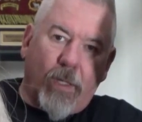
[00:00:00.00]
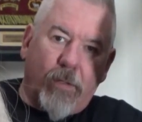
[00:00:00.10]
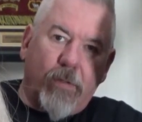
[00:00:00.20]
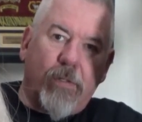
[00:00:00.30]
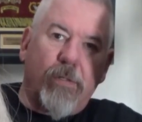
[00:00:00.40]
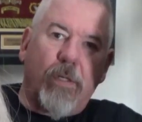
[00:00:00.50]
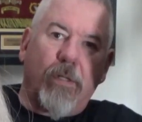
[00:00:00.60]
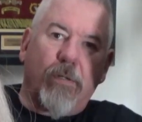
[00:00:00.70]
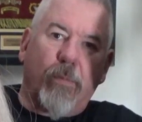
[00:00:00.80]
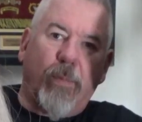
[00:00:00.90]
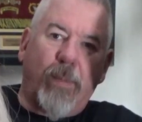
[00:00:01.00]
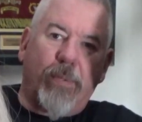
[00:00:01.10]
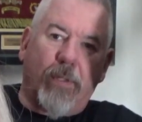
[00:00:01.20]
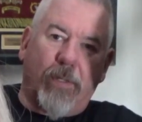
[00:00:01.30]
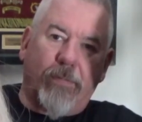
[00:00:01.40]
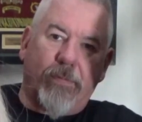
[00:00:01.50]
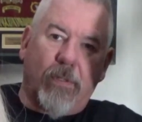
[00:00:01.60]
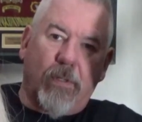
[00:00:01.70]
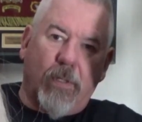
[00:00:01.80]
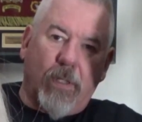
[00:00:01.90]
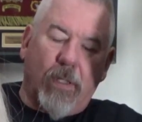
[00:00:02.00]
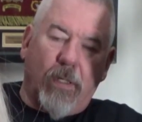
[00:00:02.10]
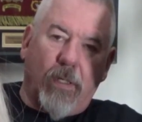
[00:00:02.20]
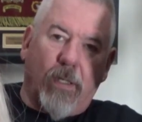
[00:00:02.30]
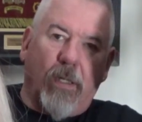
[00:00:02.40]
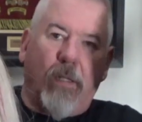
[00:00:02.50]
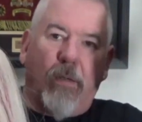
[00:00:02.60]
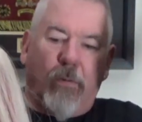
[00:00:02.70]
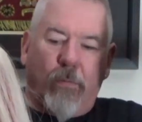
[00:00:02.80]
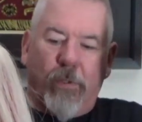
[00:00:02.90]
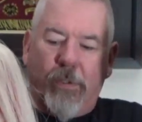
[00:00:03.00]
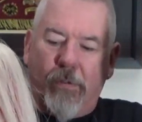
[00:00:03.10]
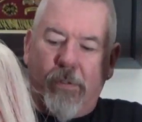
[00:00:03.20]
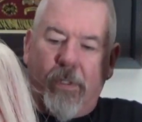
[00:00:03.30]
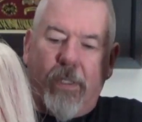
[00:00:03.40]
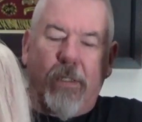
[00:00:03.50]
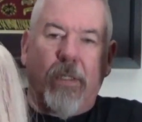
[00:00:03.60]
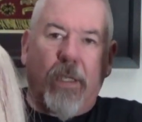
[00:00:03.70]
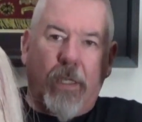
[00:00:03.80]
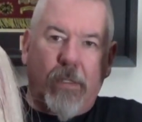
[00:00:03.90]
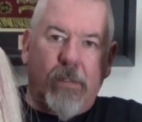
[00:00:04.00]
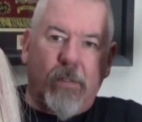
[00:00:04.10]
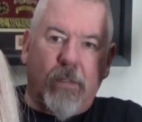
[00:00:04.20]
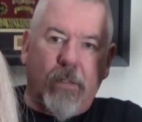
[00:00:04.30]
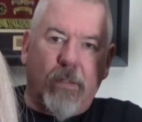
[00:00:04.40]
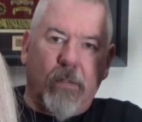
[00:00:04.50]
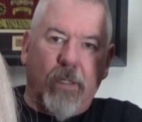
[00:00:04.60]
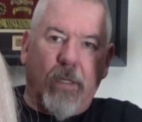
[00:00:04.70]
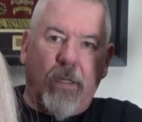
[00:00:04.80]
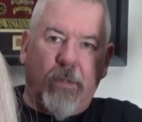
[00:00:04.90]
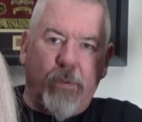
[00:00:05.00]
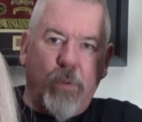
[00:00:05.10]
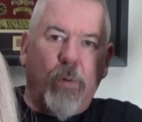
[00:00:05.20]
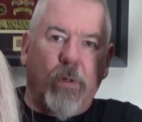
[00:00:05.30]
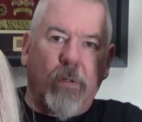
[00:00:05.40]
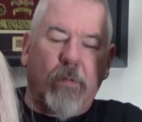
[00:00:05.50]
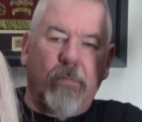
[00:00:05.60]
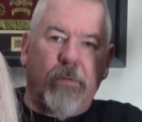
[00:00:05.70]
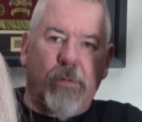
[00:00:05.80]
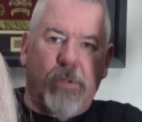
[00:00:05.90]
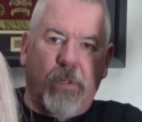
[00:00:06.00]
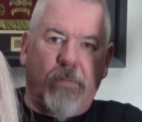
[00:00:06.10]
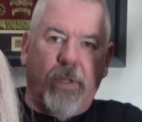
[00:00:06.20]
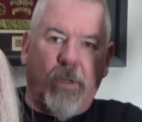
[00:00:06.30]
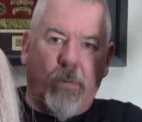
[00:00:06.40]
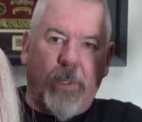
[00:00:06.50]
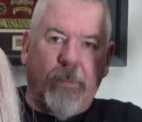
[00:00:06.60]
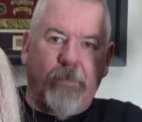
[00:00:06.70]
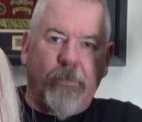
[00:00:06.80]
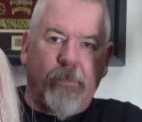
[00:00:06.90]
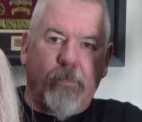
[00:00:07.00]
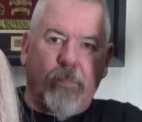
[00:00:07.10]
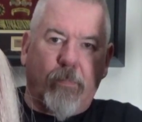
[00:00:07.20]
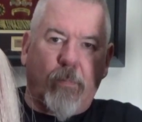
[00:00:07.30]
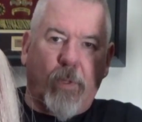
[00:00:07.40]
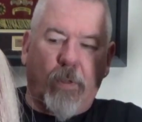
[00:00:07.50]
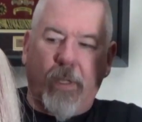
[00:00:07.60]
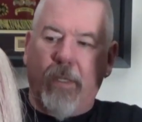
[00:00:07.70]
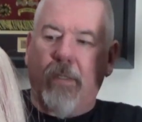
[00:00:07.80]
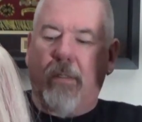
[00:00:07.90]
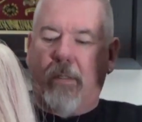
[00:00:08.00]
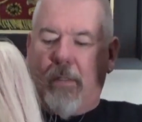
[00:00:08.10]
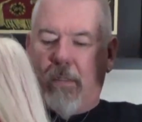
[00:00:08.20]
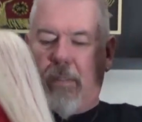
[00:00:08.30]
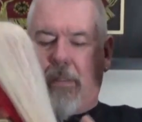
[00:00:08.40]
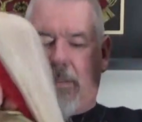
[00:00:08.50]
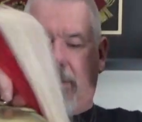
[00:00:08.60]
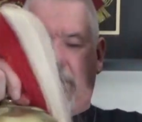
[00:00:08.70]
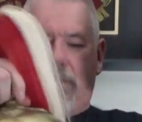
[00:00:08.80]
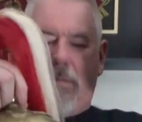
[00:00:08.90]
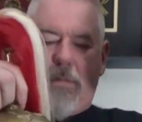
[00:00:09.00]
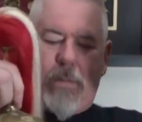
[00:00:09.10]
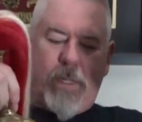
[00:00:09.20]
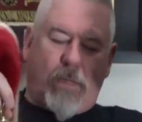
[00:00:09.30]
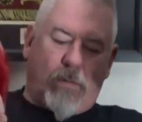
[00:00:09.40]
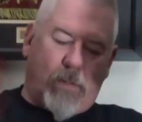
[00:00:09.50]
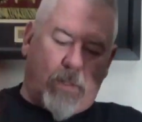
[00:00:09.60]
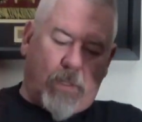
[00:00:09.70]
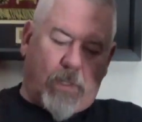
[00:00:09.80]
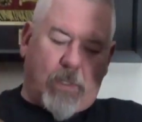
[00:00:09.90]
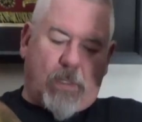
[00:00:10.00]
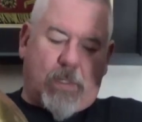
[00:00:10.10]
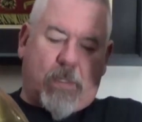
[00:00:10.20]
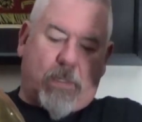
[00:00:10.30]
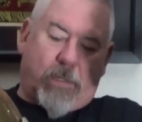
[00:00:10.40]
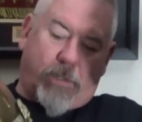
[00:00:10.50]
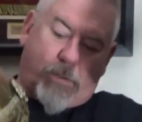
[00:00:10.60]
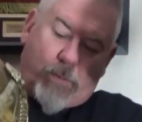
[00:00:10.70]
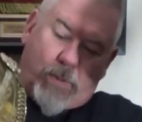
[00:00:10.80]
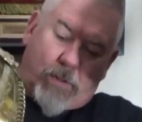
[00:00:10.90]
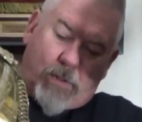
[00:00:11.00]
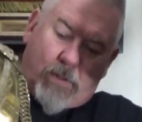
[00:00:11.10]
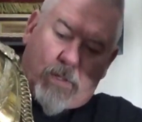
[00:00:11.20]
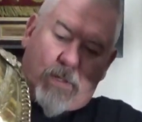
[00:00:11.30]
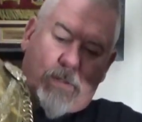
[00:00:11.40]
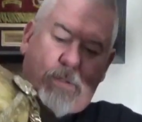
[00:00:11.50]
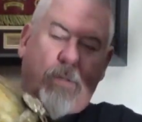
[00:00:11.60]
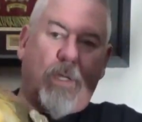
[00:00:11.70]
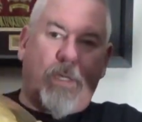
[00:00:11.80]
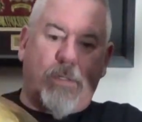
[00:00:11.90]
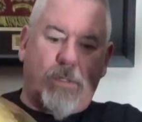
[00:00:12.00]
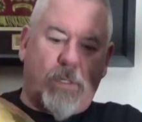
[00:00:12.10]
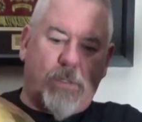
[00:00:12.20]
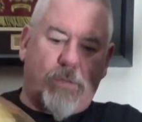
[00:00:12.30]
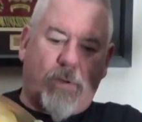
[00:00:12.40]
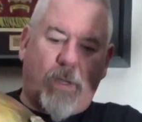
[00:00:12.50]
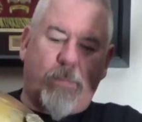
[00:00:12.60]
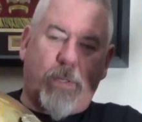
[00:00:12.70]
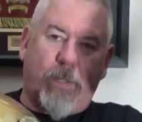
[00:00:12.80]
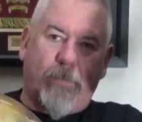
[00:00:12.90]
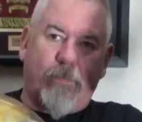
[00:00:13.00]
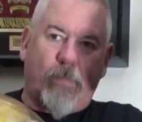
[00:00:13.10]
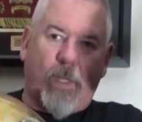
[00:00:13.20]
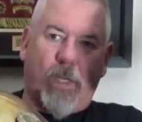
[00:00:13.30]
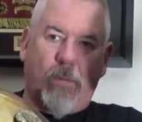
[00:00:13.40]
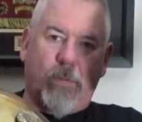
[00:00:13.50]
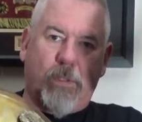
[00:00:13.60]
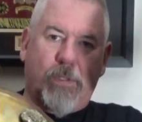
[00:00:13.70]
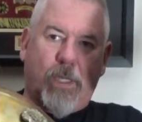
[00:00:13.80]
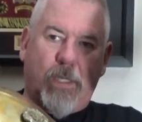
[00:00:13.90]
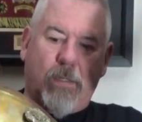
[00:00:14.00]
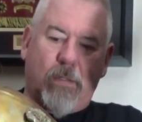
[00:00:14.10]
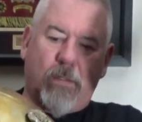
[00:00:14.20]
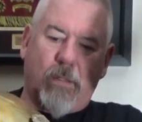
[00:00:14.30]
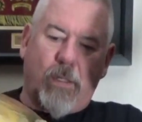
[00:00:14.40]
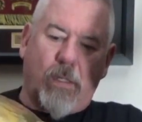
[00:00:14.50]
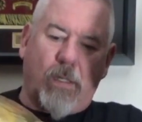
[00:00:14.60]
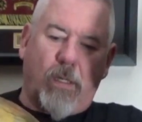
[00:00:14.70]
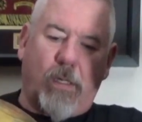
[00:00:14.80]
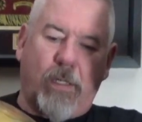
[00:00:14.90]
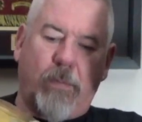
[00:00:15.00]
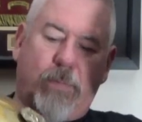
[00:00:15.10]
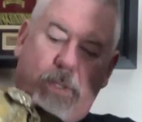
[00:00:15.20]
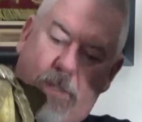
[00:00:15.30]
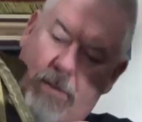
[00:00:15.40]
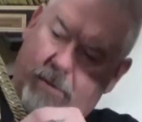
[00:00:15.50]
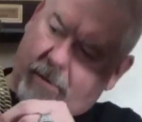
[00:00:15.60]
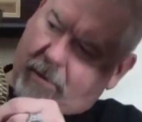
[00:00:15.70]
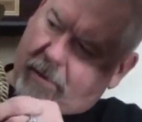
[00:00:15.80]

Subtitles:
you can see that they're maple leaf, which usually indicates the newer version of the helmet. Okay. Now, this one still has the chin strap with the chain in place,